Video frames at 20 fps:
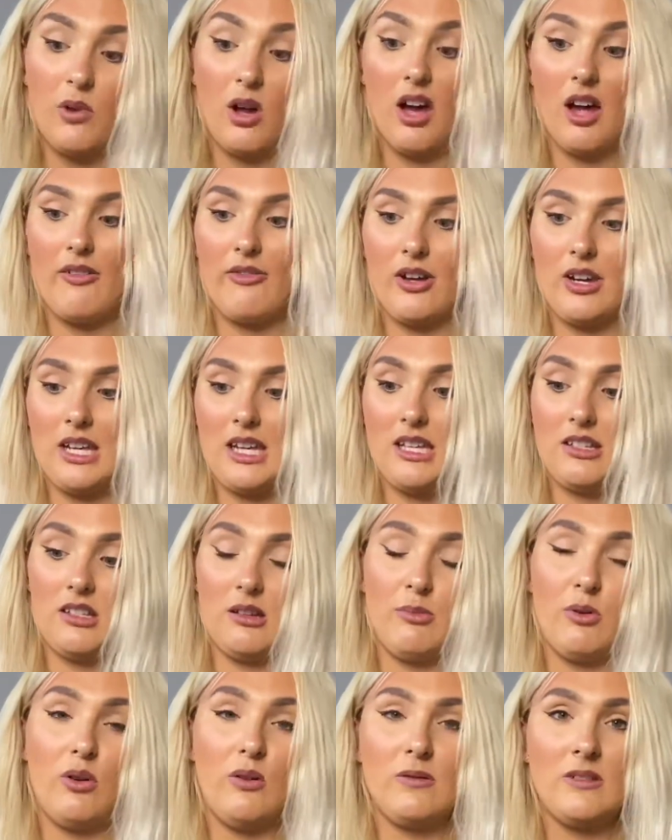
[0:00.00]
I find it
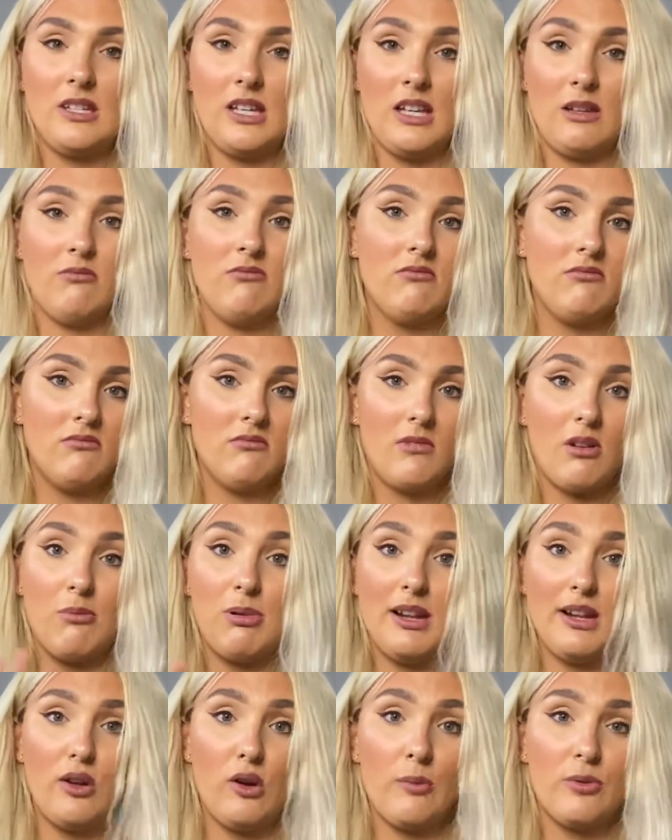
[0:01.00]
easier, but obviously
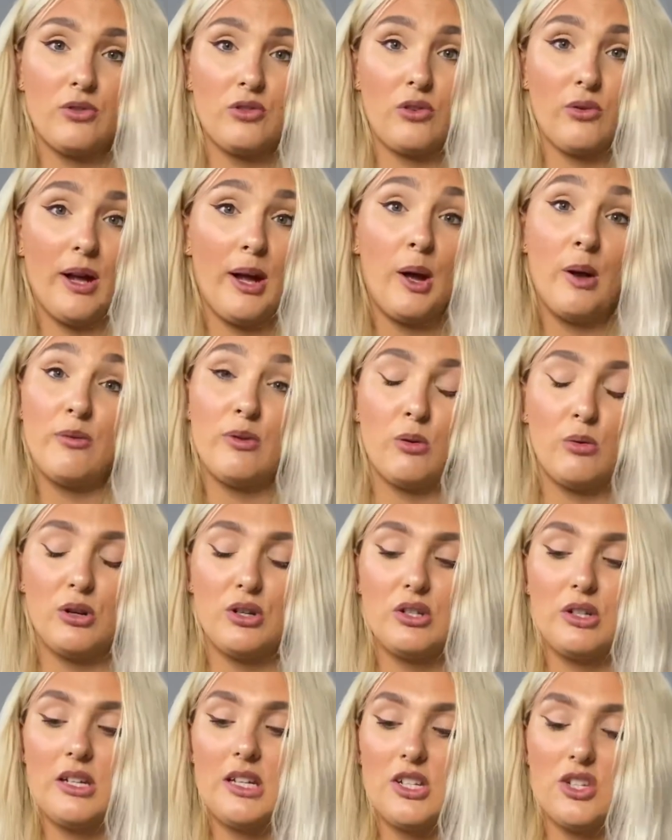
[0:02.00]
completely optional however you
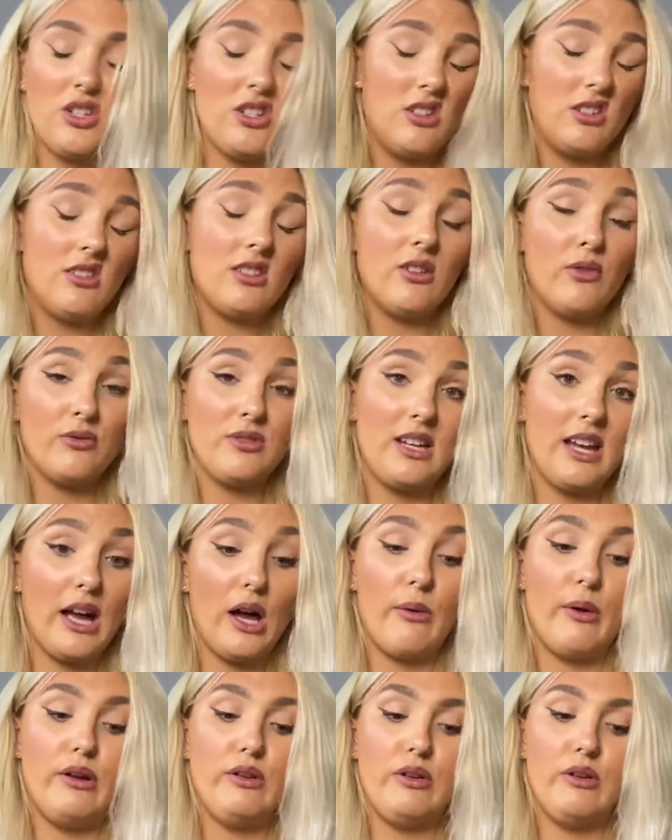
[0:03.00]
want to do it. It's just obviously
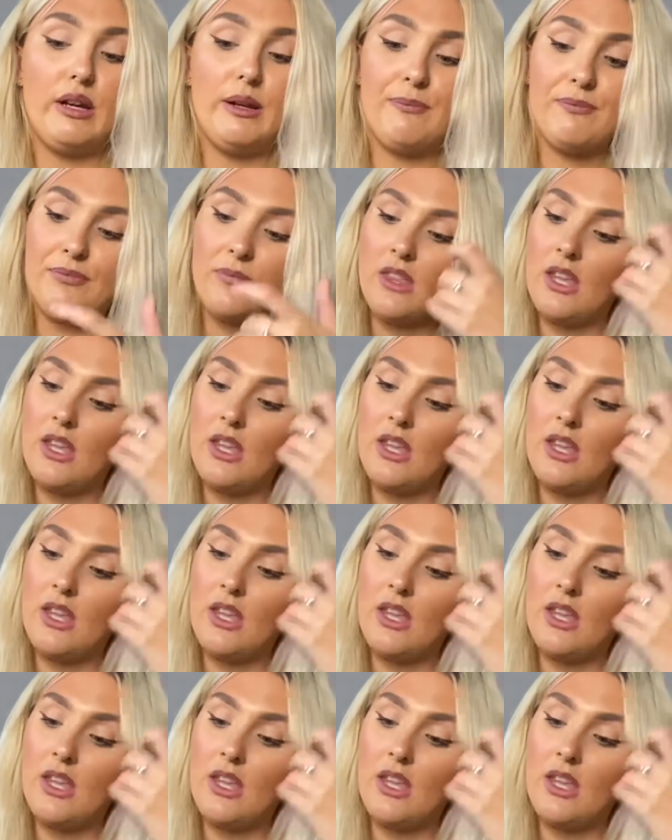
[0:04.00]
how I do it.